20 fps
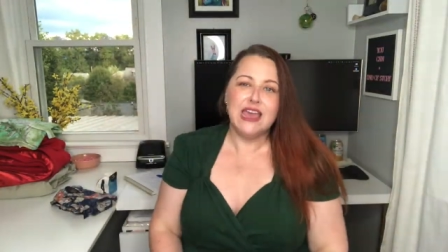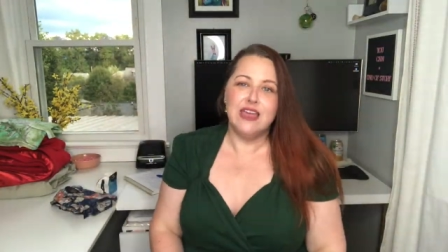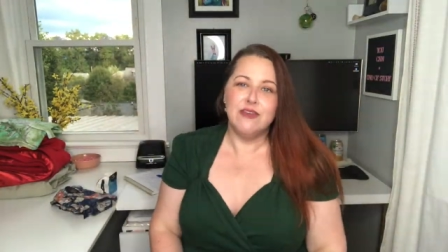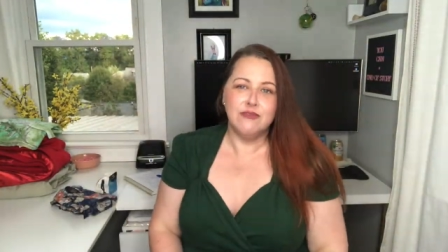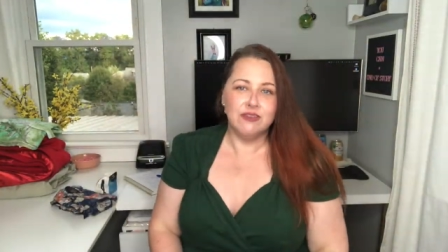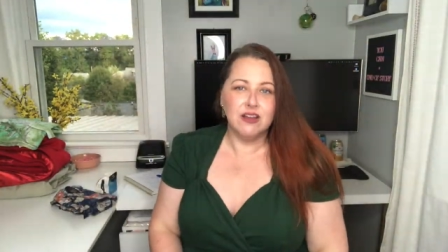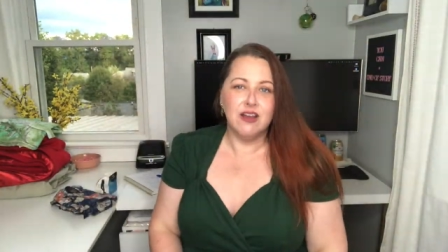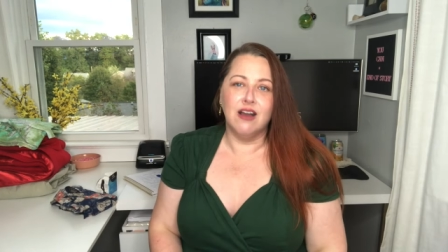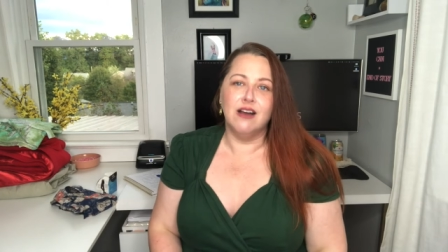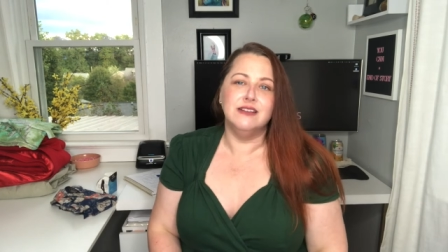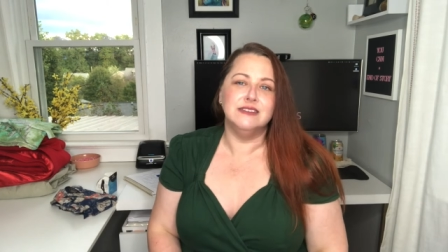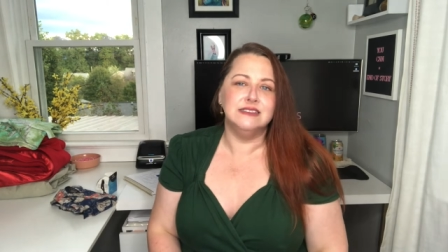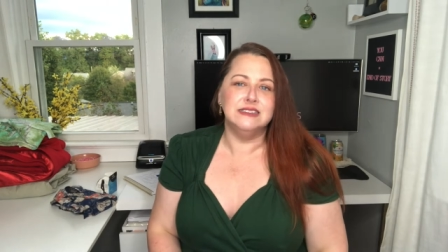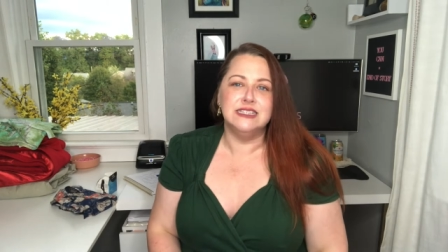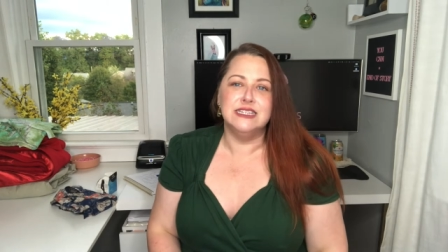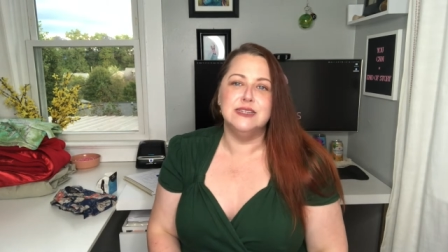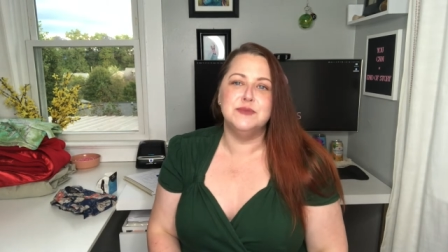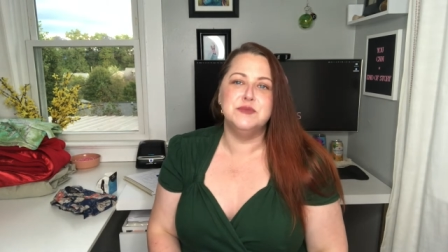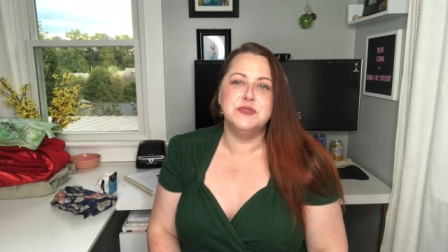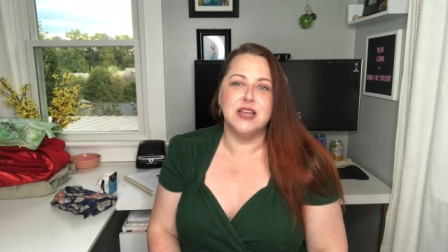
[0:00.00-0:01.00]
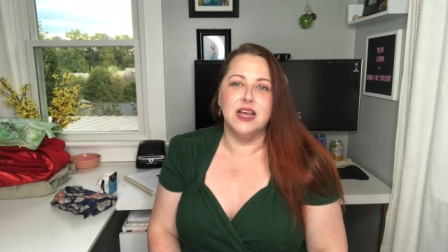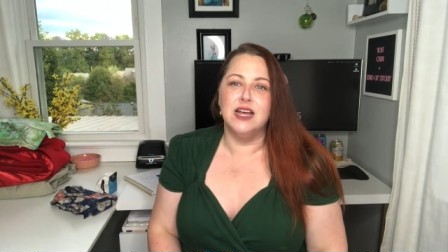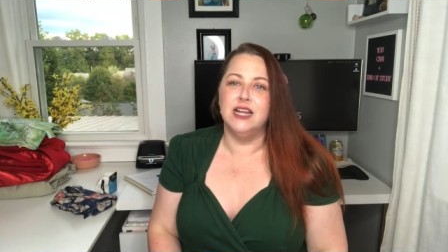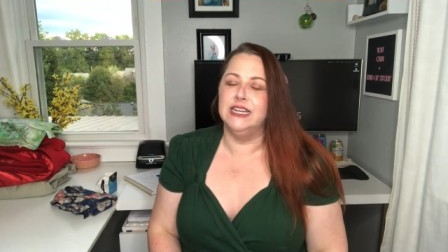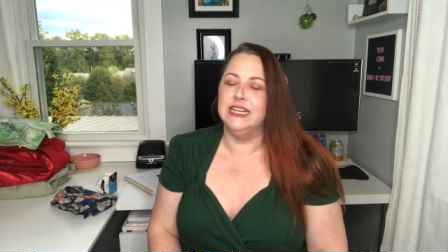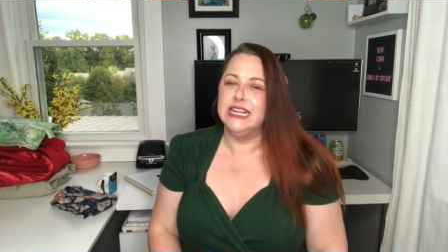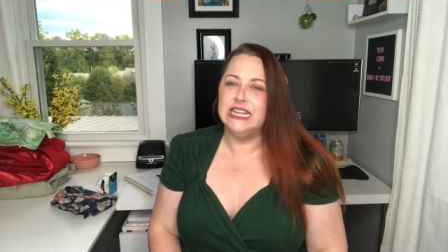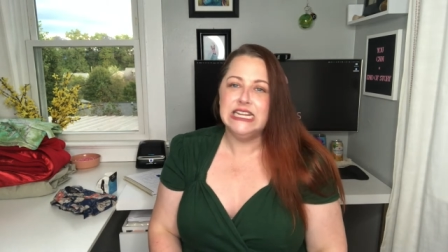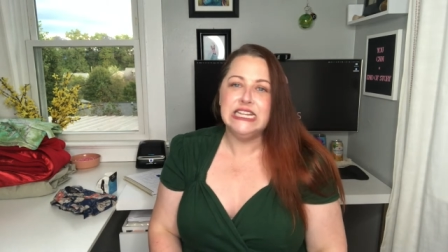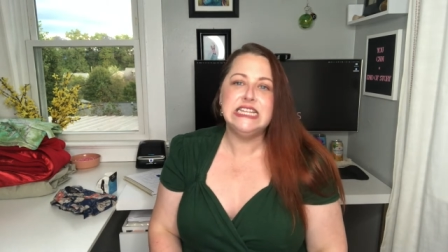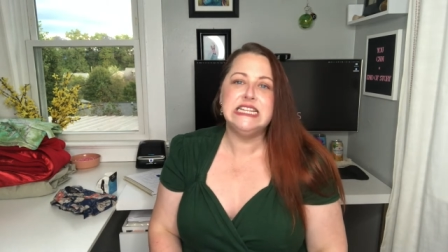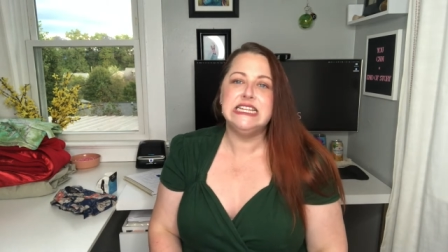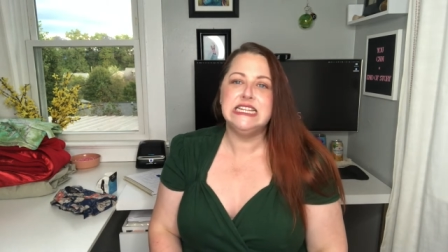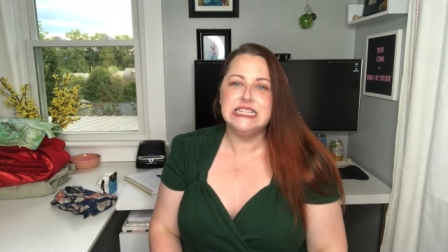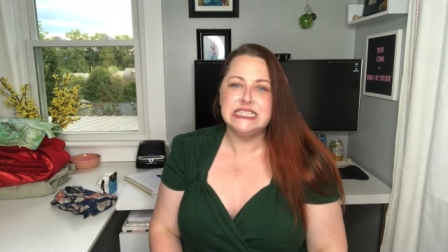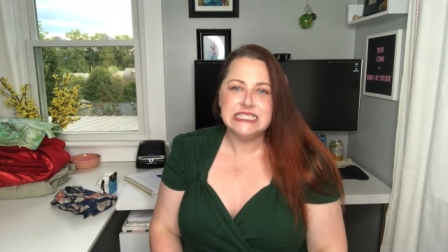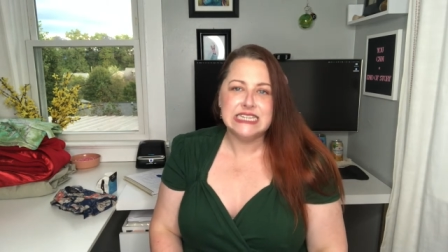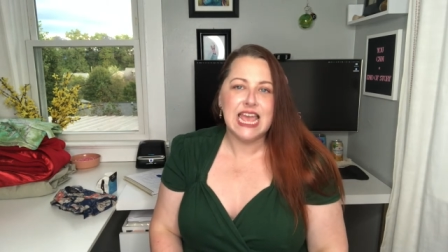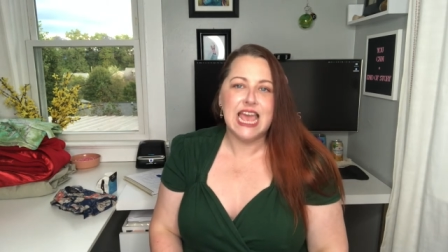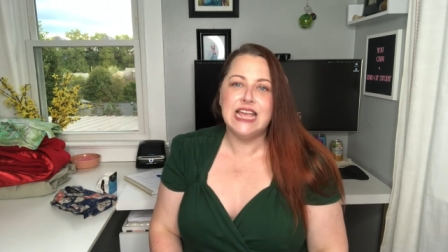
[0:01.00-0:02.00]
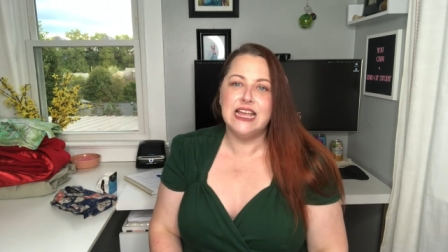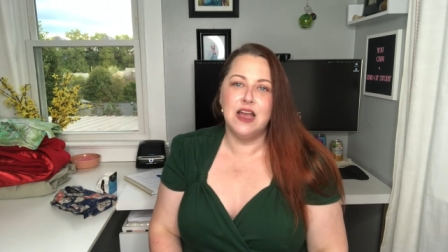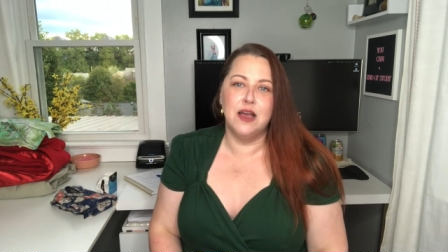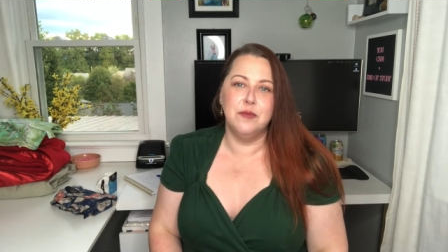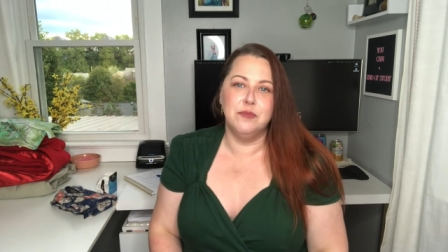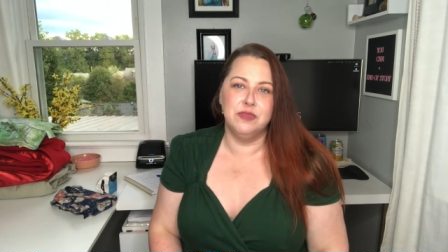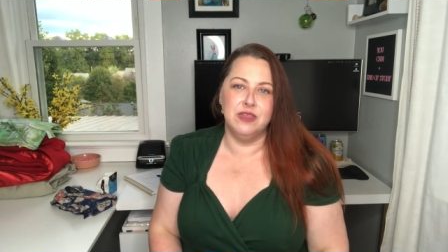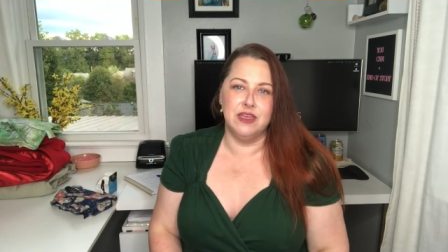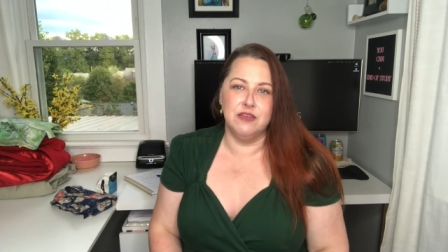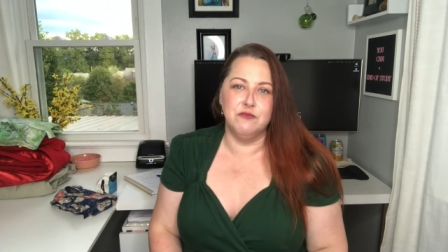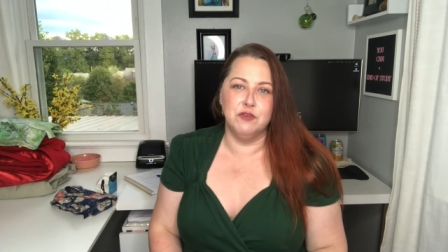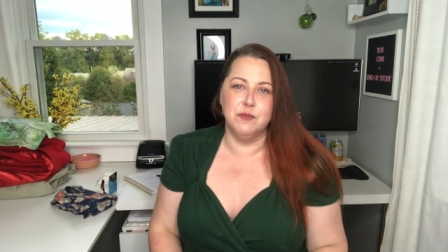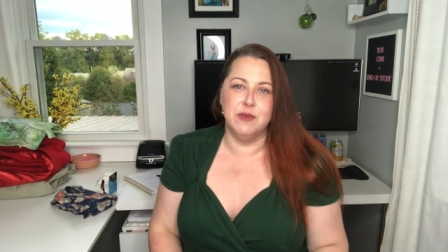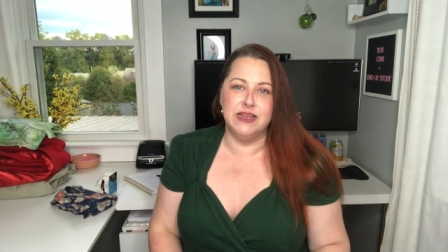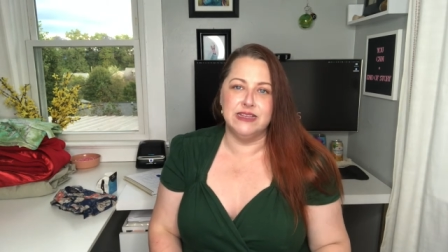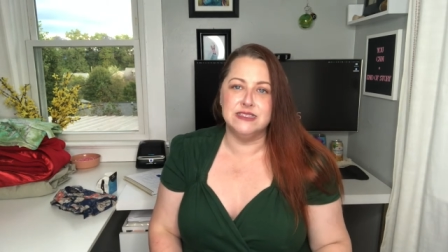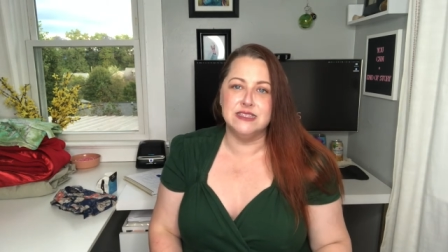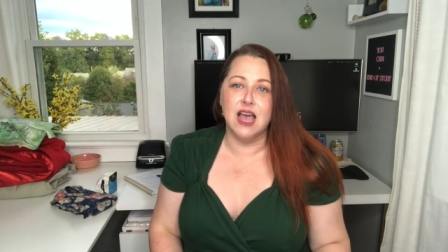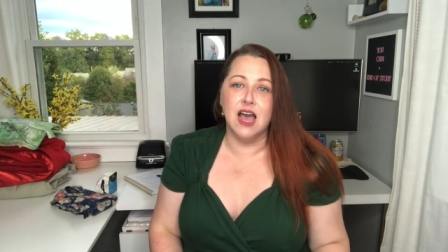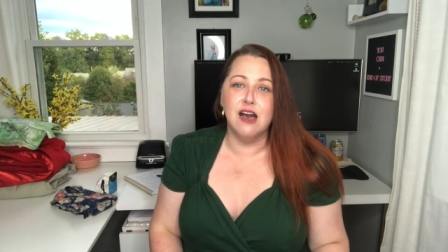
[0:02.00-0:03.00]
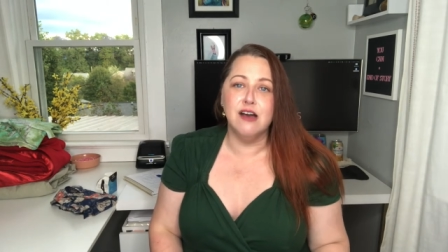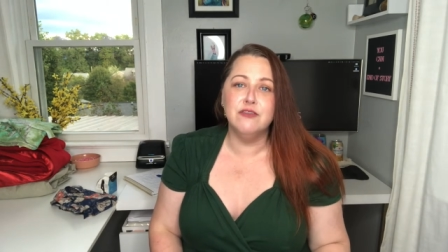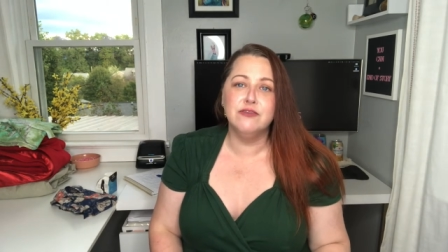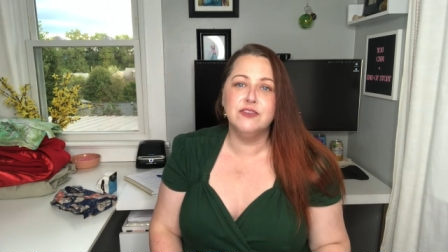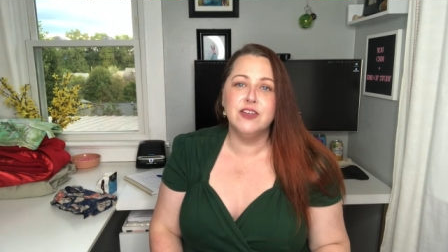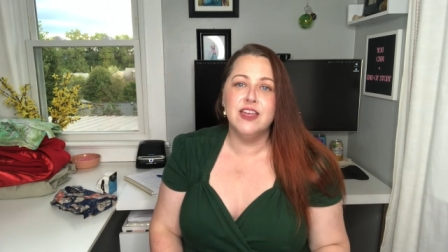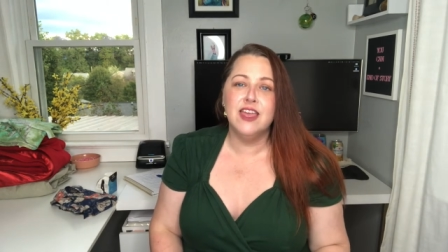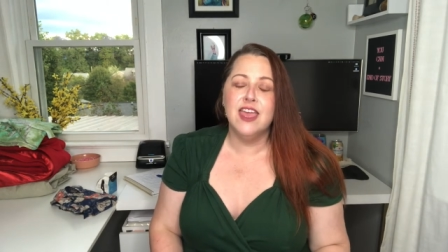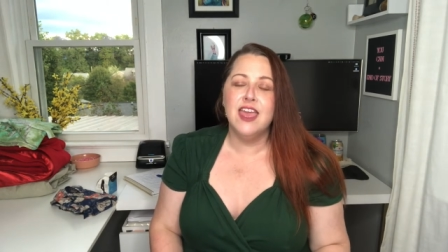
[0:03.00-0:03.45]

I ever call dibs on any daggum thing for myself.